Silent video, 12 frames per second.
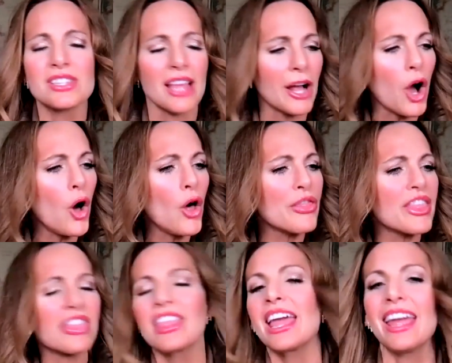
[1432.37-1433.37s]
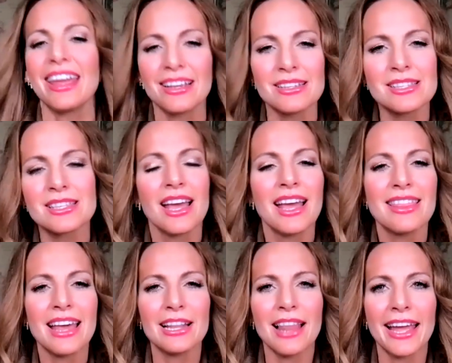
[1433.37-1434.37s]
Like, all the things
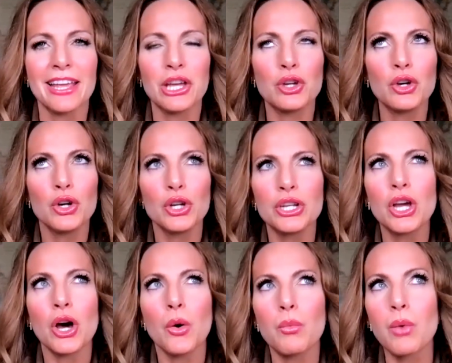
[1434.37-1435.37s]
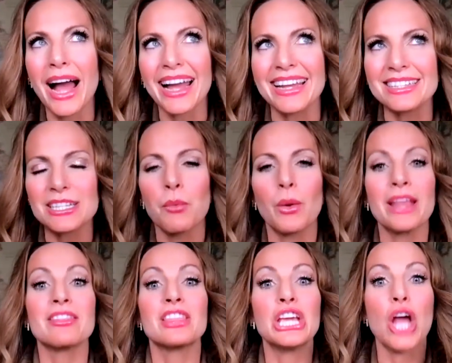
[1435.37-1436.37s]
that could go right
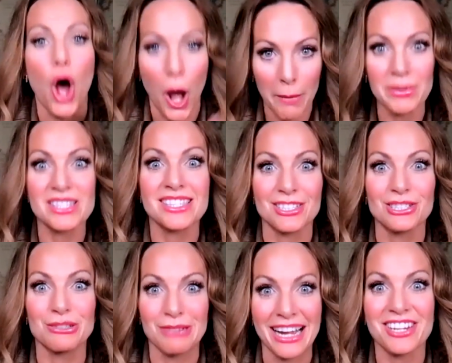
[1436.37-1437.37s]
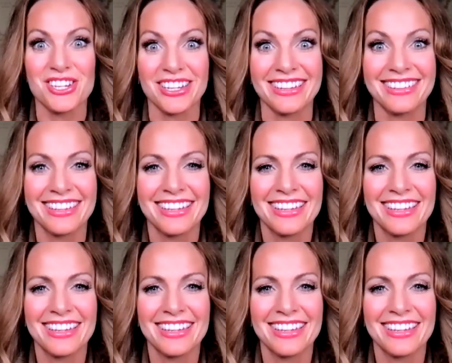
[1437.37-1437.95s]
went the opposite direction.